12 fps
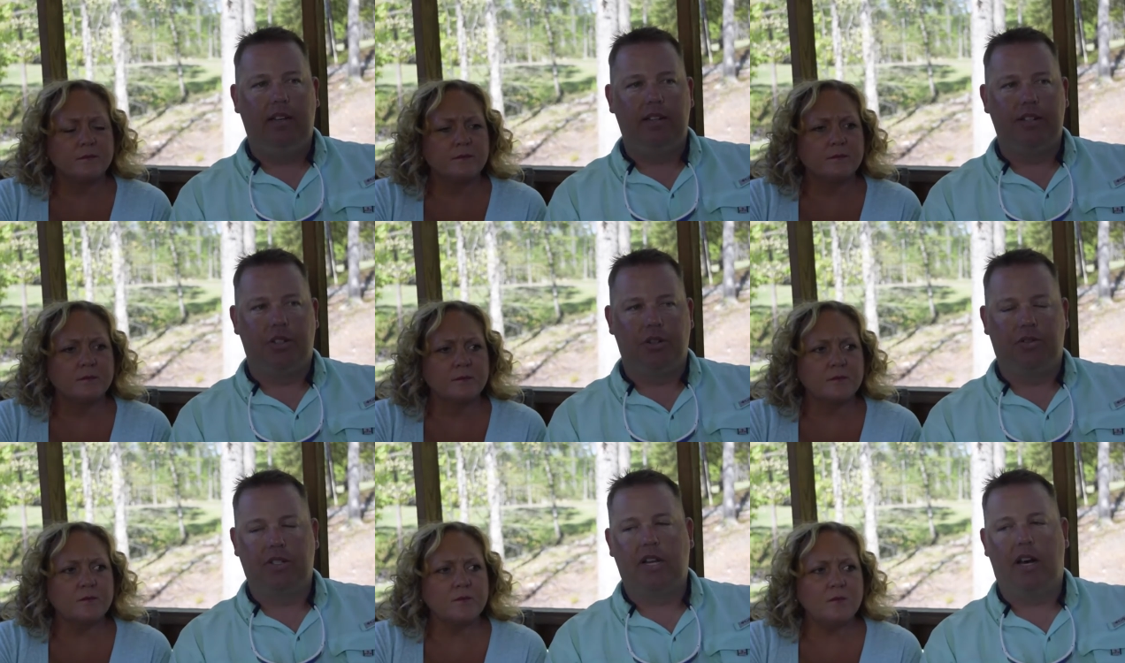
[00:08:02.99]
Speaker 1: And just
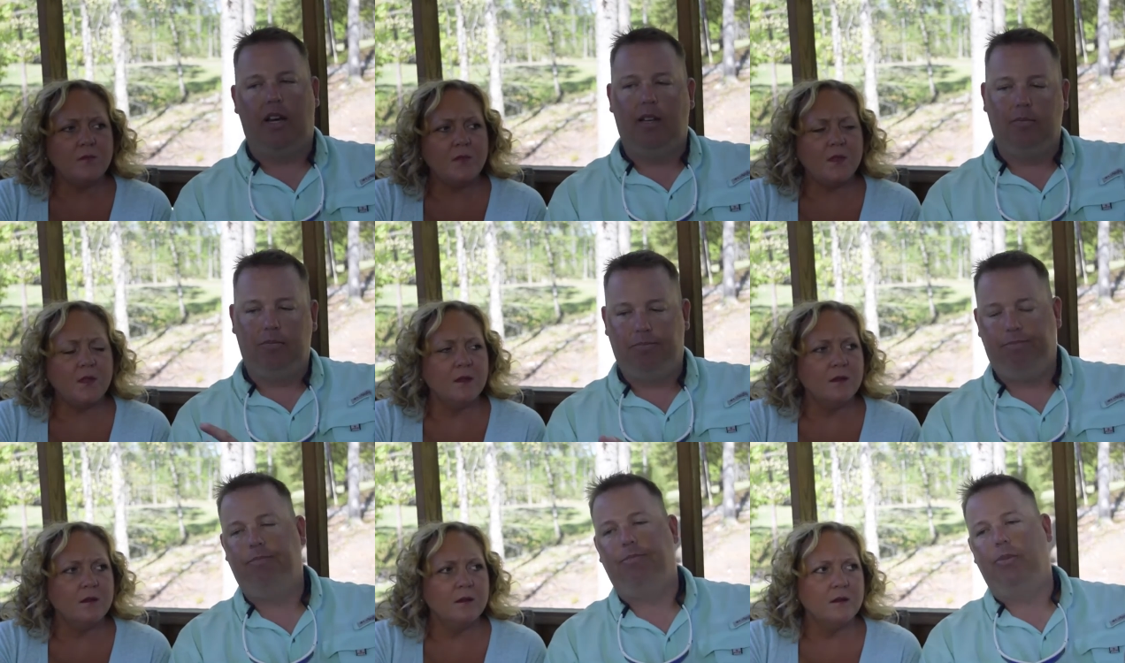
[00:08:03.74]
over time,
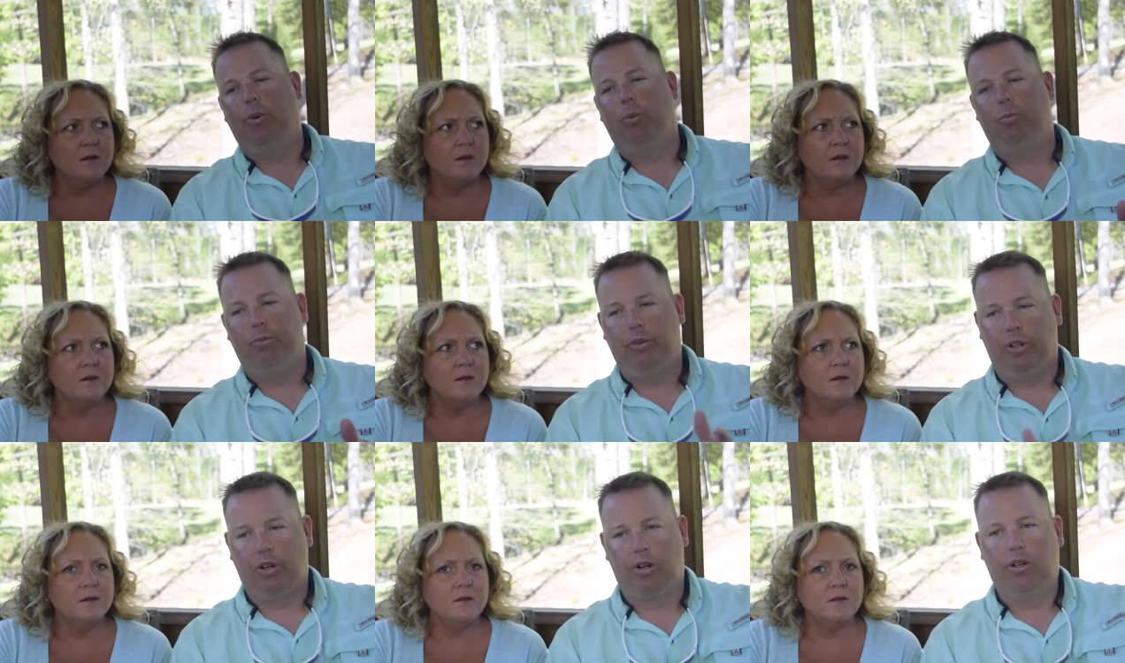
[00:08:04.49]
the,
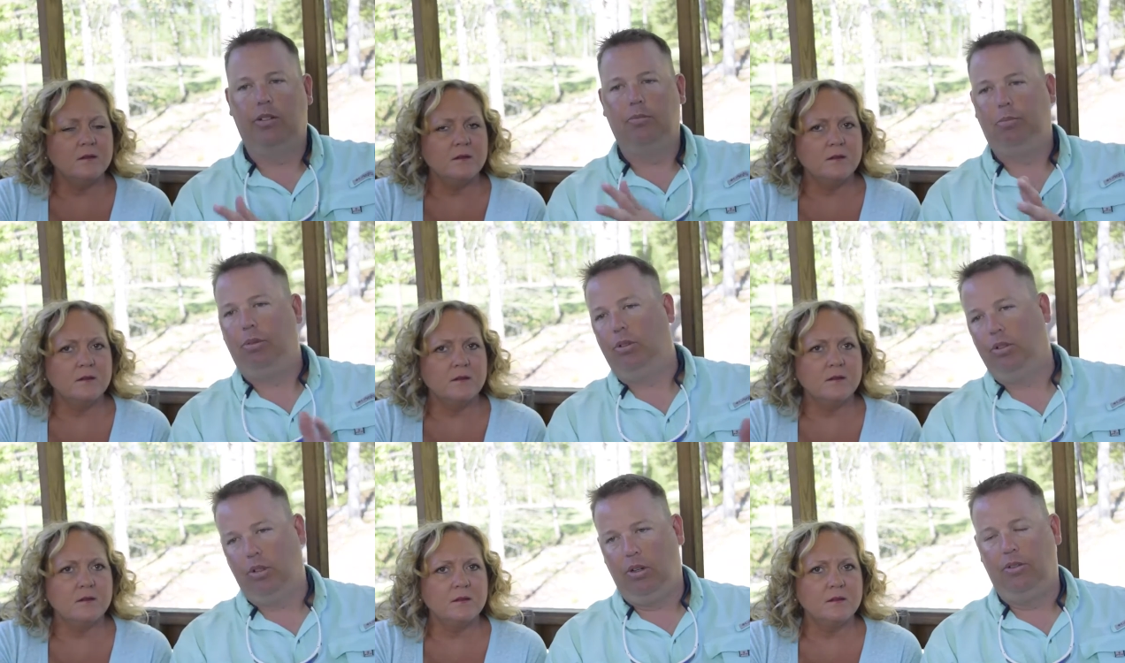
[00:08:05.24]
the current
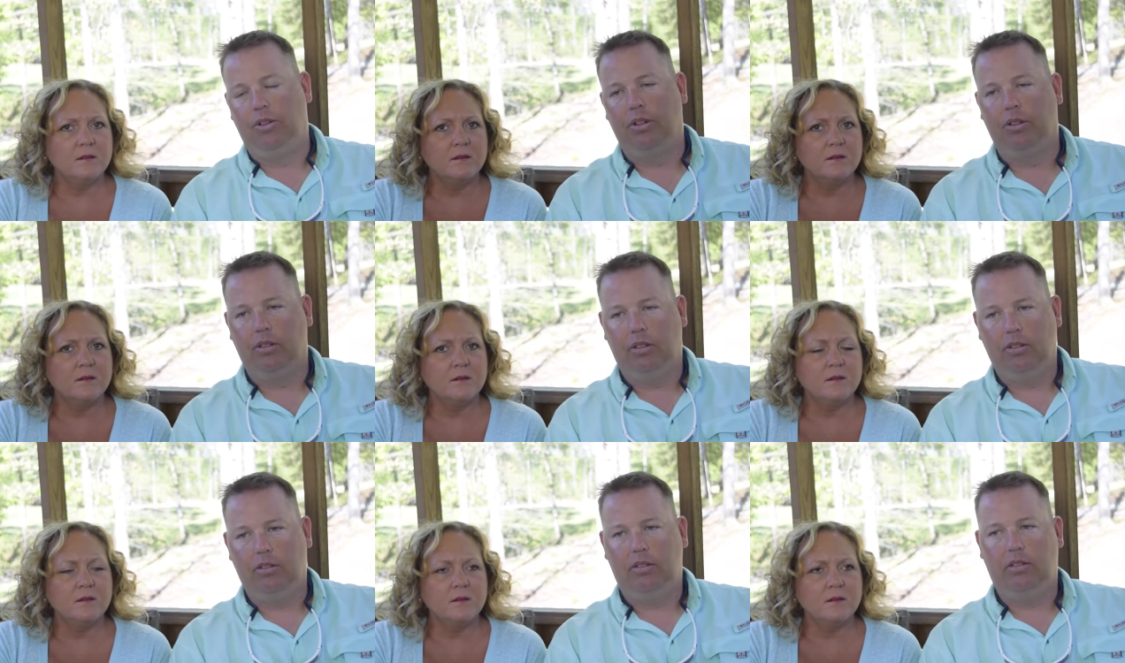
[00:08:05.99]
pulled it over to the
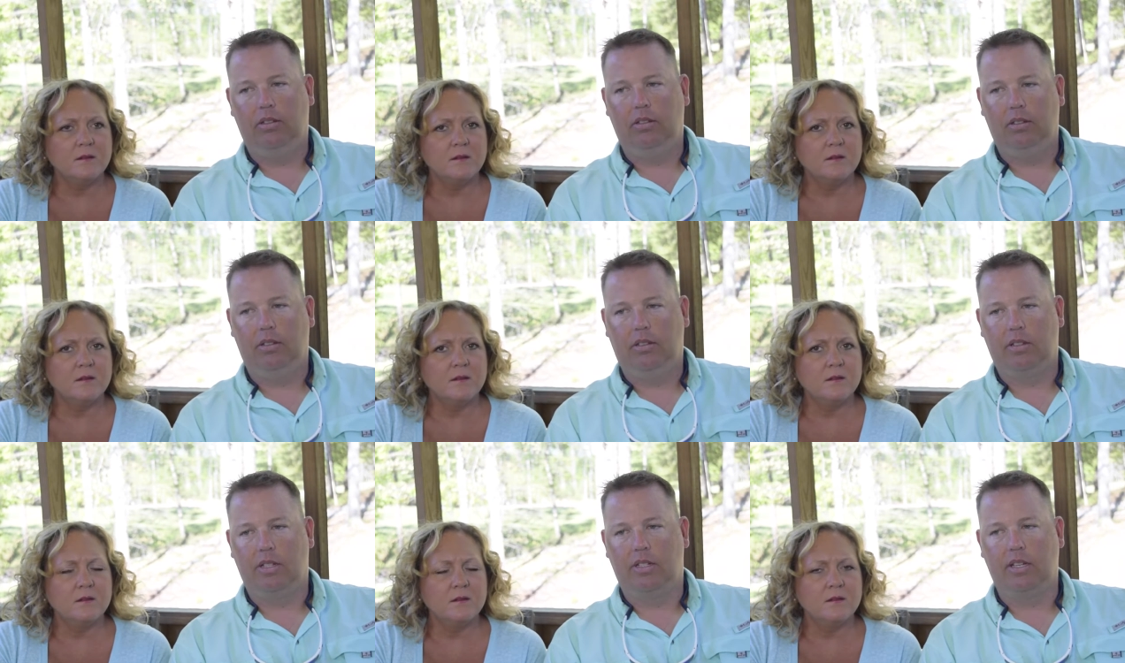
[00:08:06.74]

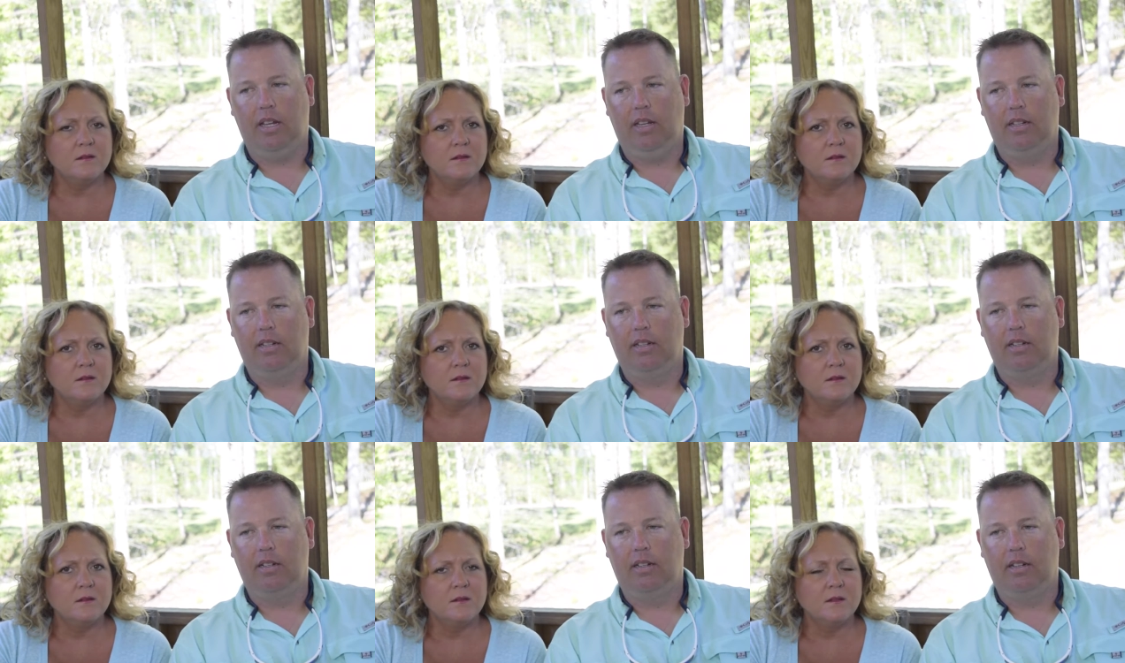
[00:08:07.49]
to the sand
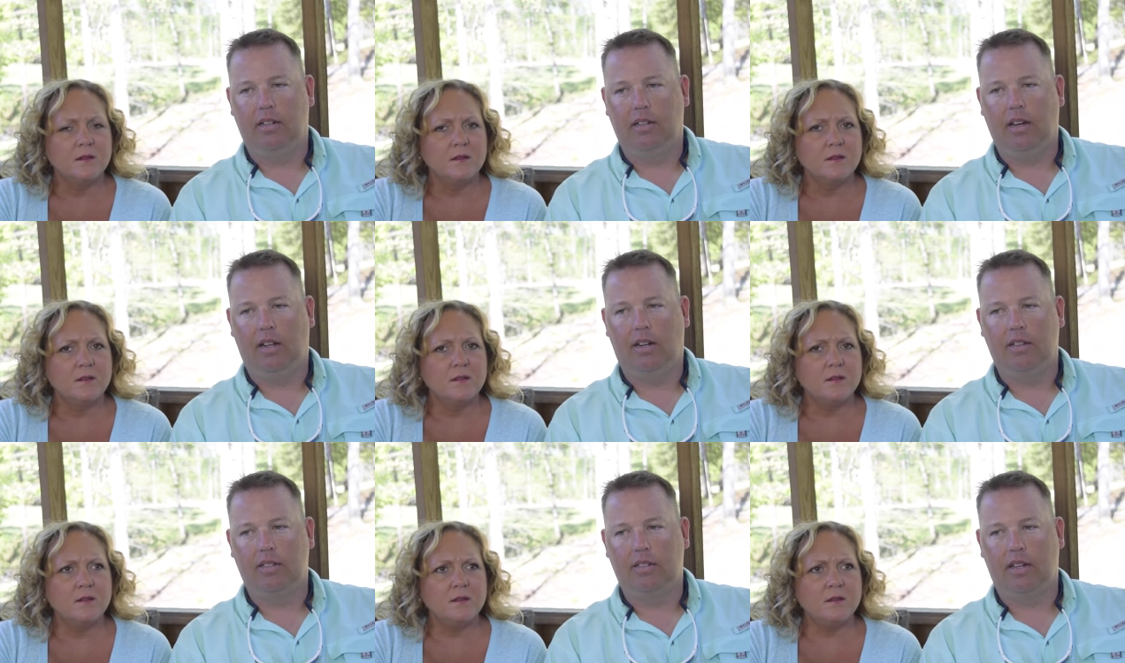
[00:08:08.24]
and, and got
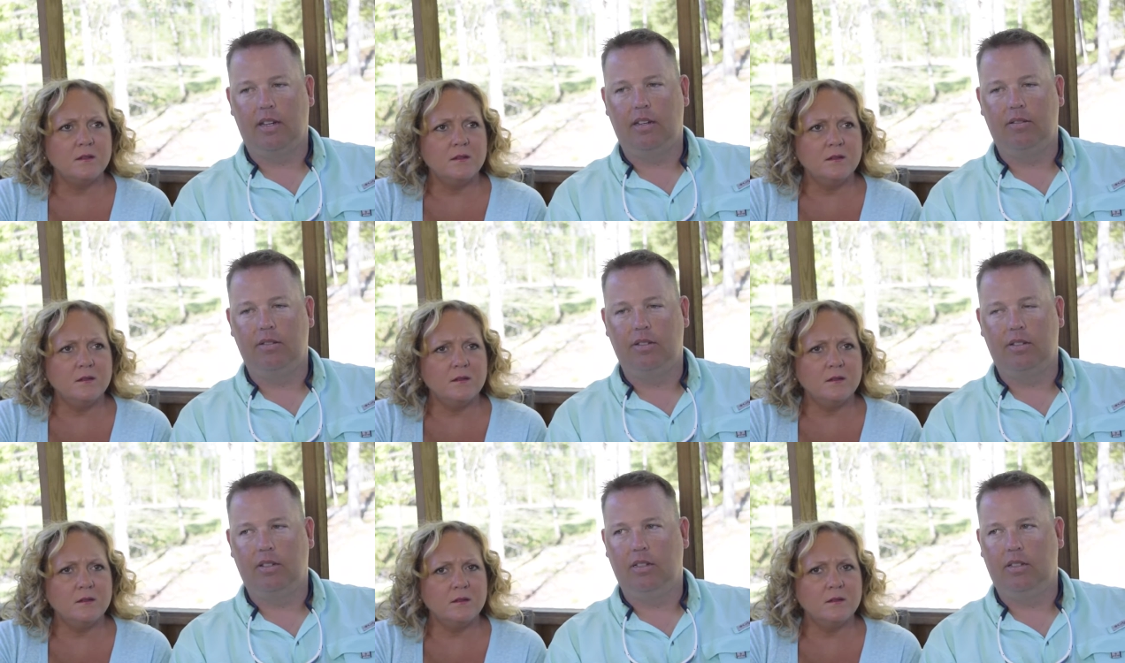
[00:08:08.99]
on the sand. It was
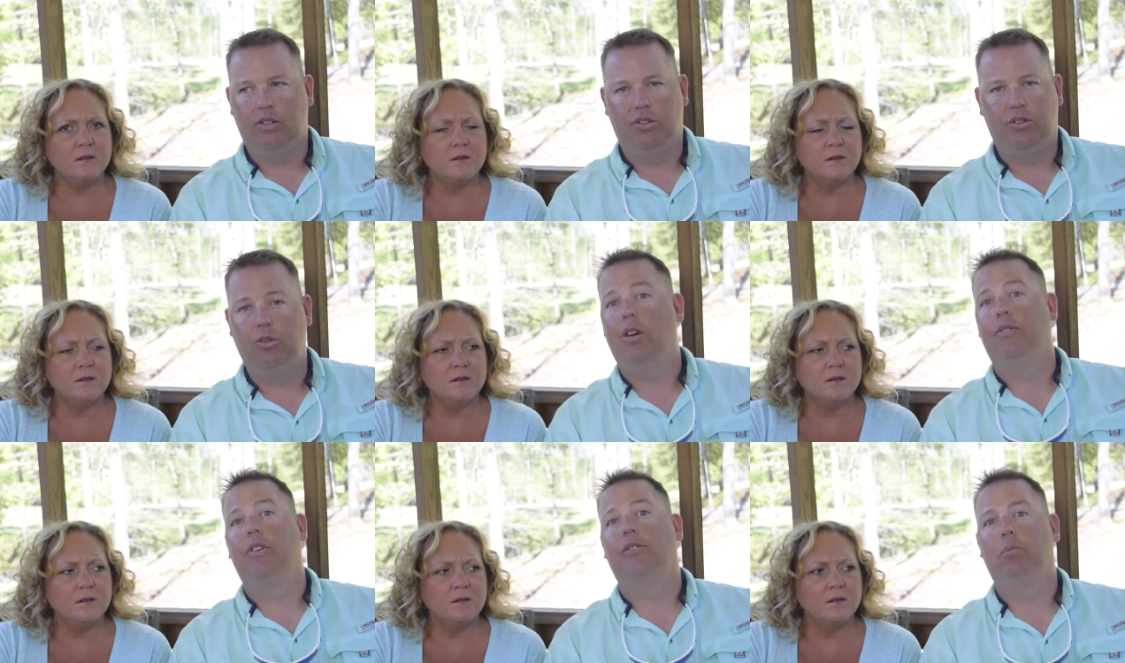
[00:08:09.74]
just it's just too
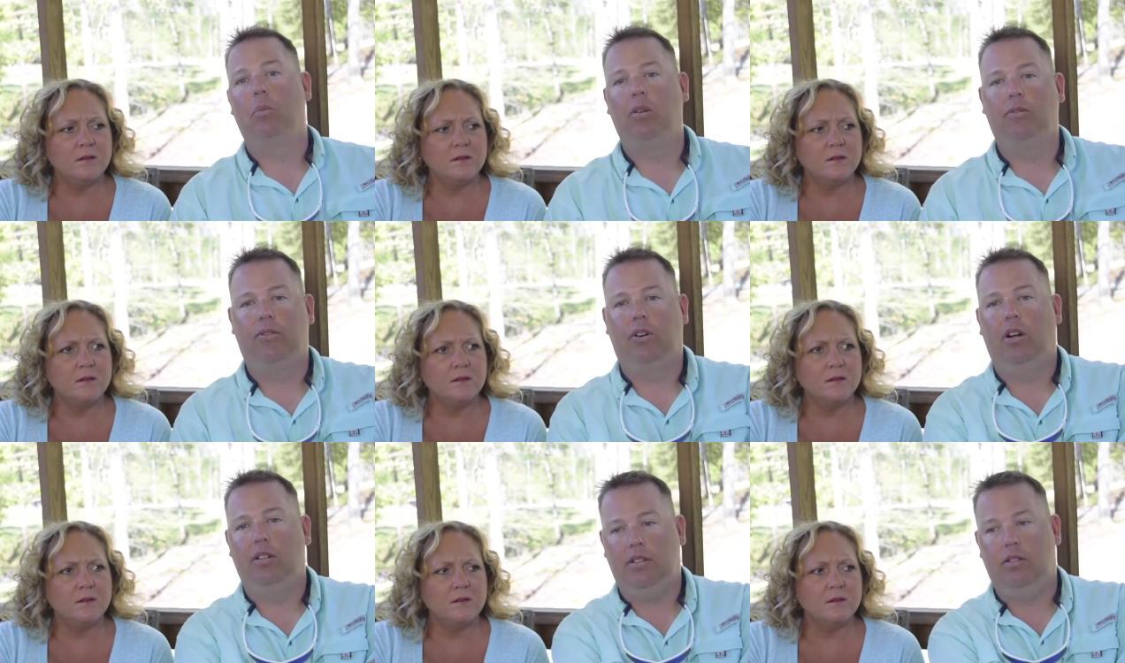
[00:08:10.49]
heavy of a boat
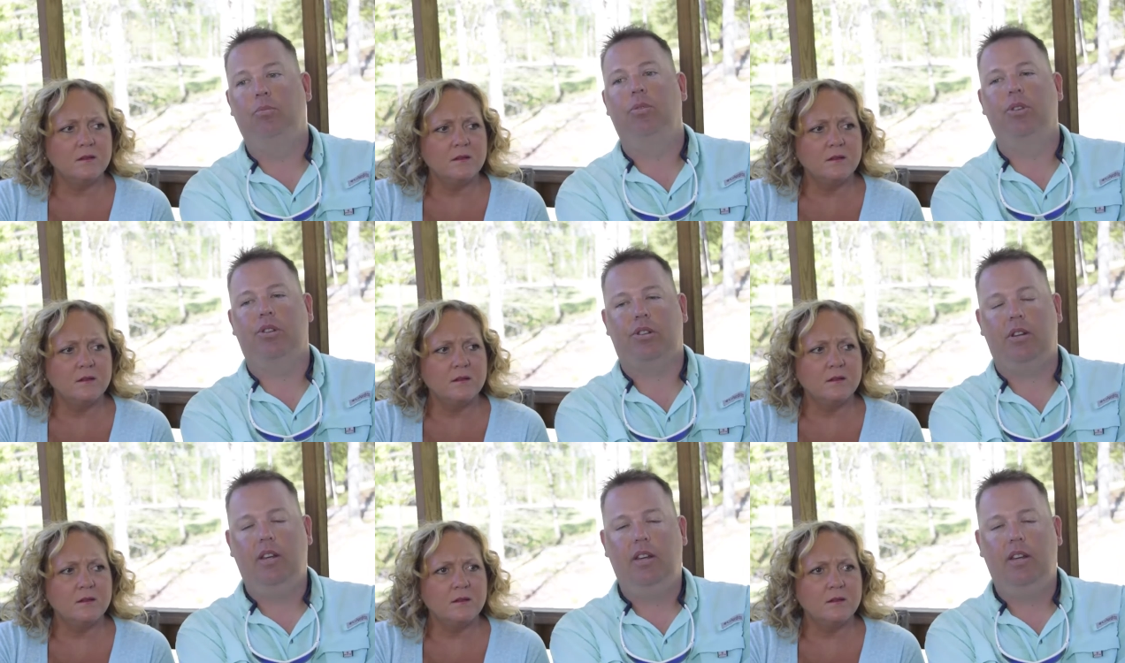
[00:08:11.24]
for us to push.